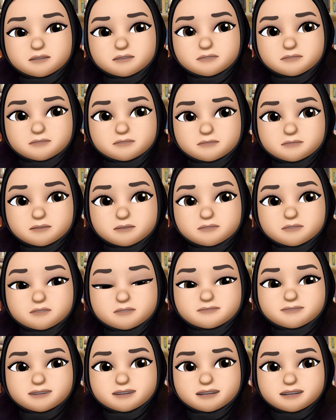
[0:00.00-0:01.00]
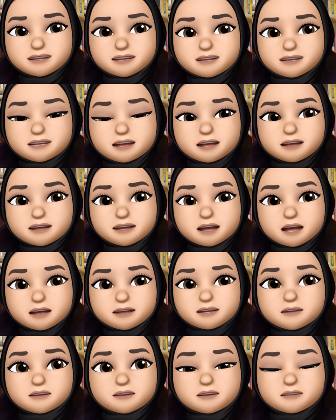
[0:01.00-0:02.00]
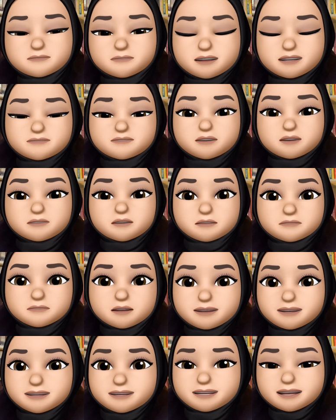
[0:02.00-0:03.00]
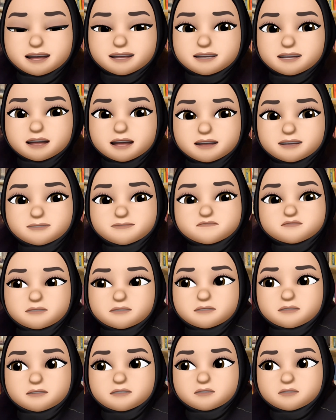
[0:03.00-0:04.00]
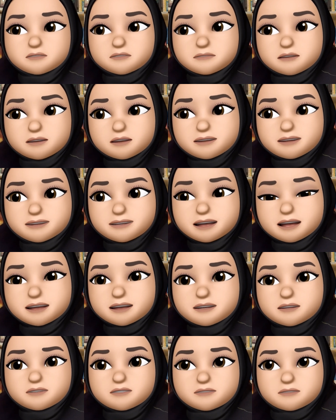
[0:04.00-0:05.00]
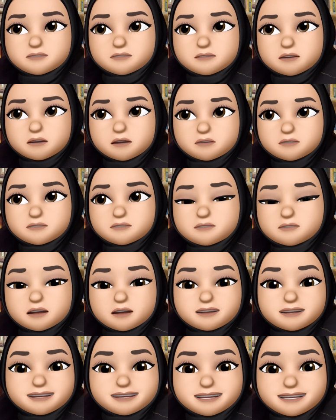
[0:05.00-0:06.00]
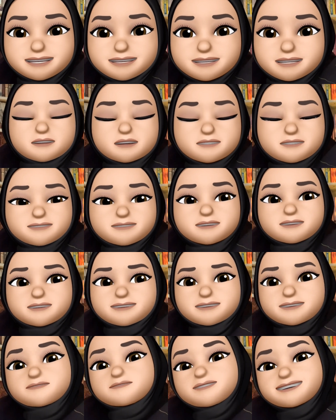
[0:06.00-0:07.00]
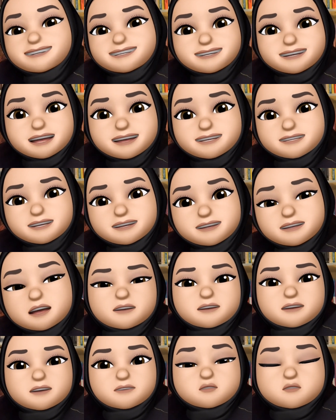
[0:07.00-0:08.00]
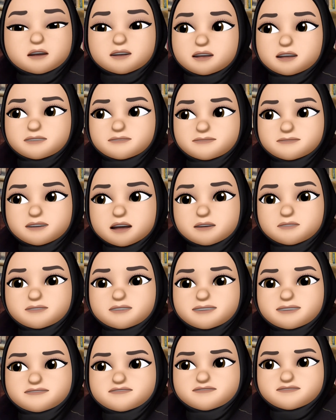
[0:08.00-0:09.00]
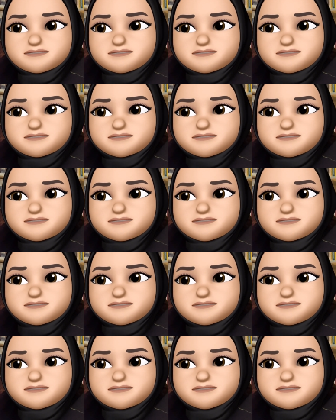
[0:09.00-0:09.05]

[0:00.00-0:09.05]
from the university saying that her best friend got murdered, and then this woman decided to go to her niece and started investigating. What she found is